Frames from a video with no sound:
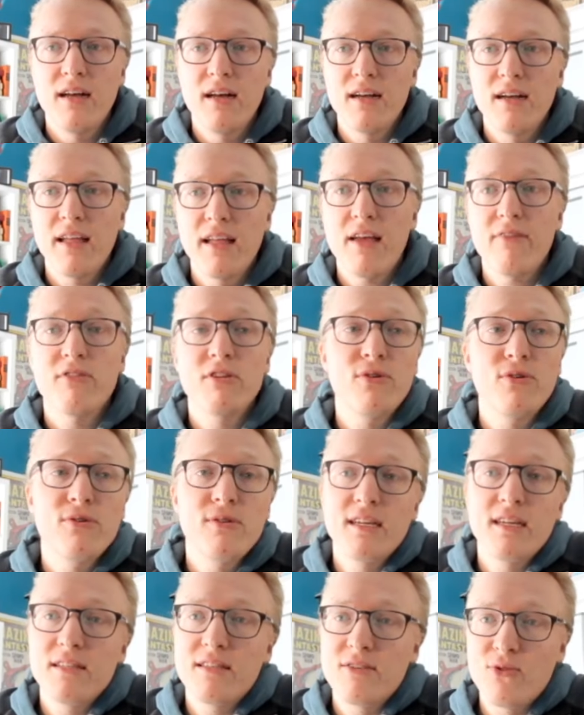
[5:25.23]
Gavin Cooley
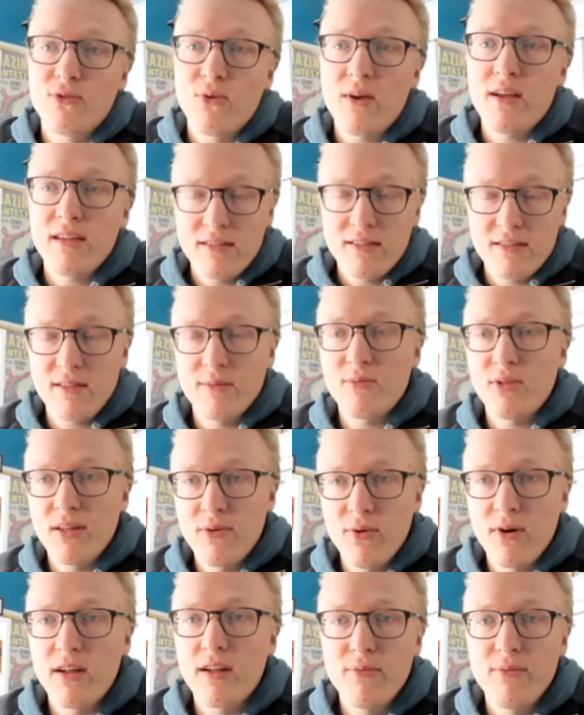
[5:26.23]
gets his way, it's something
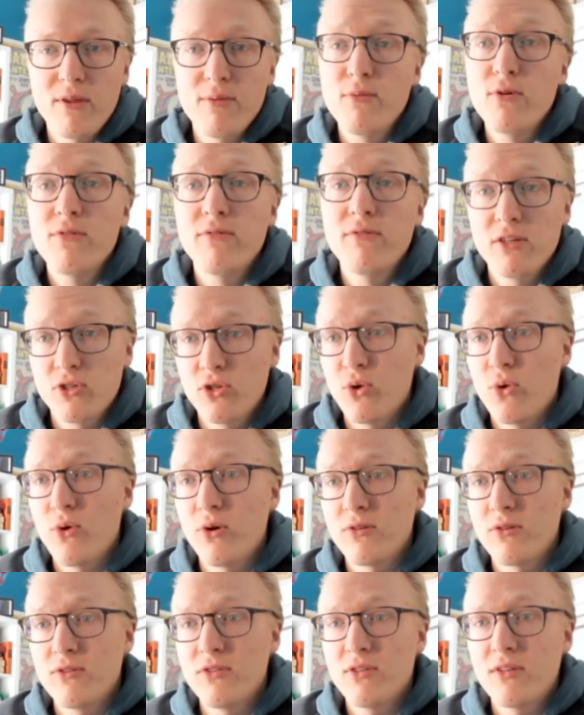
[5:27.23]
we're going to be moving
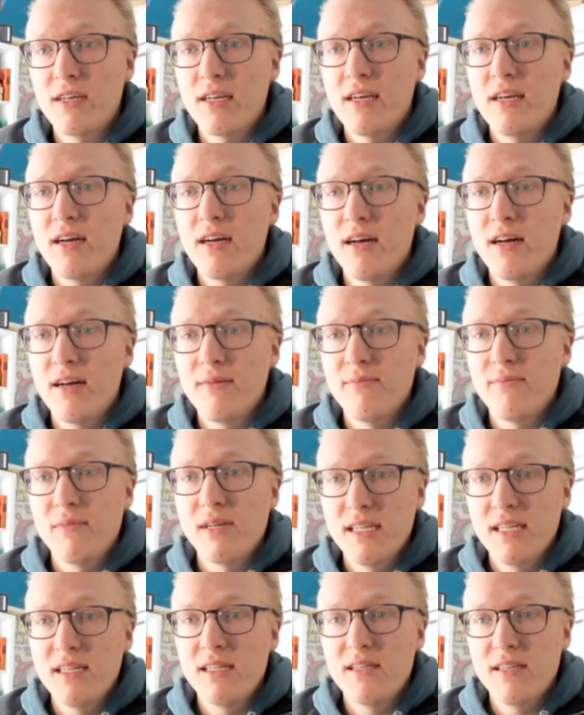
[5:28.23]
towards
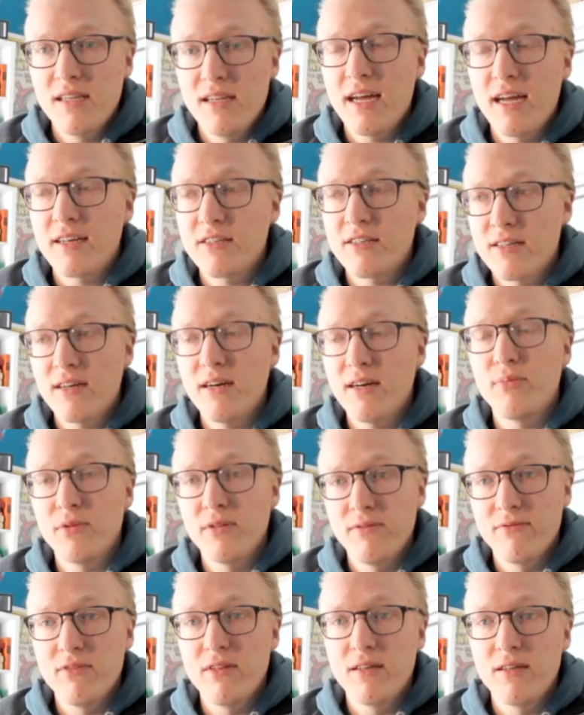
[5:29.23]
in the next couple
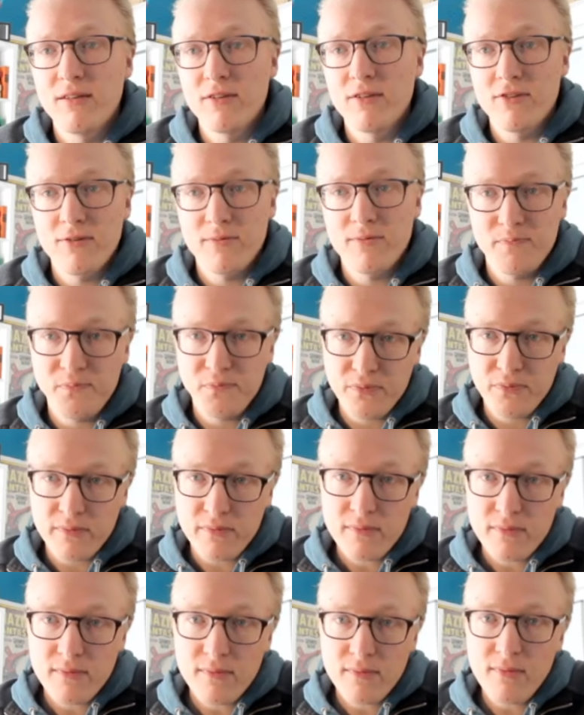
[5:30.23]
of years.
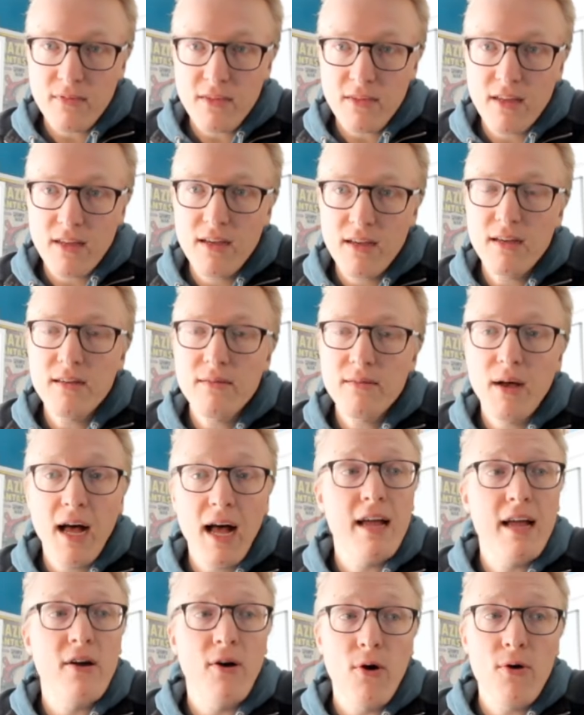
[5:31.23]

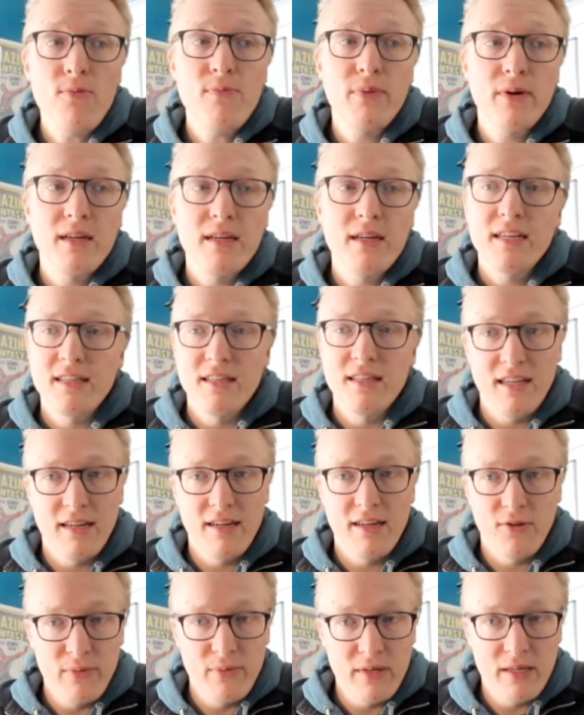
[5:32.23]
I hope that
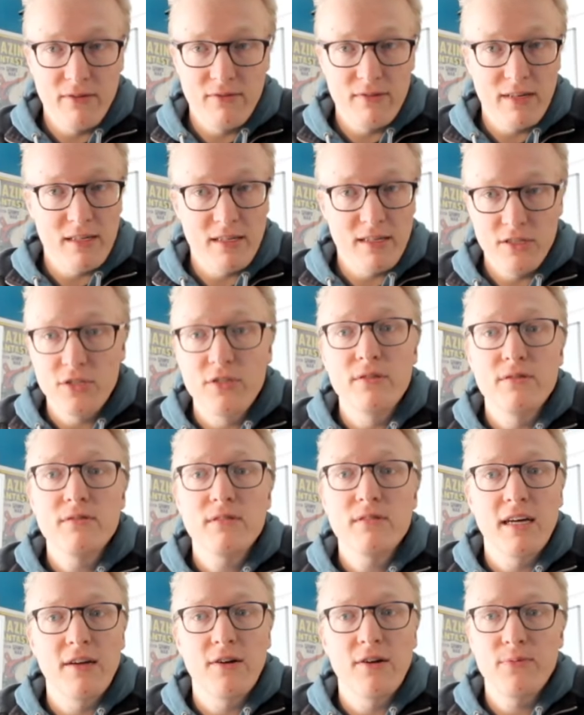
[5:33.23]
it'll be very soon.
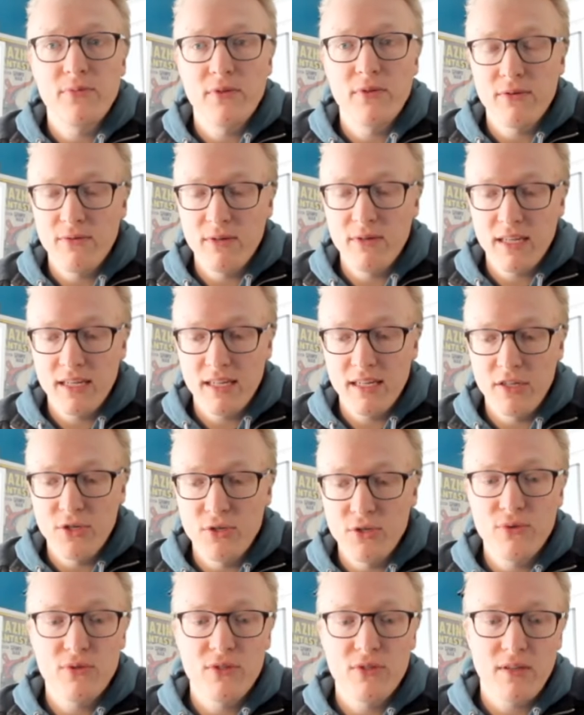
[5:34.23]
I hope that we can
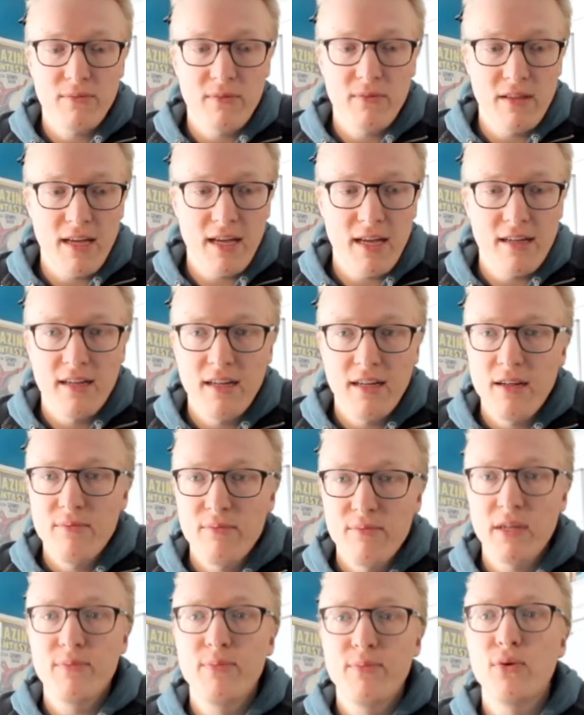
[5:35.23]
use some of that
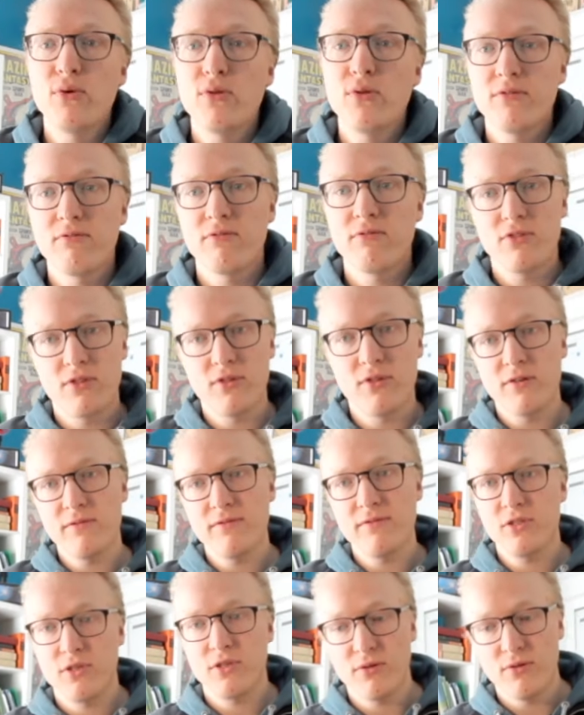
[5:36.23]
big pool of
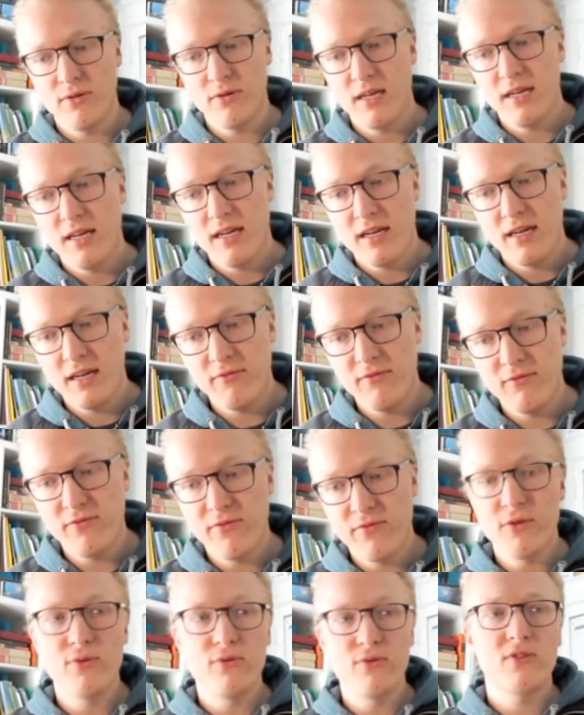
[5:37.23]
reserves to
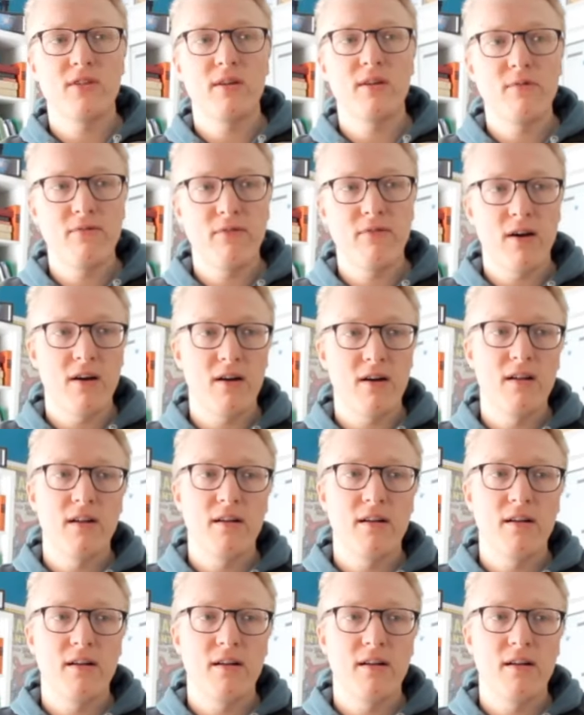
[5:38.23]
infuse some of our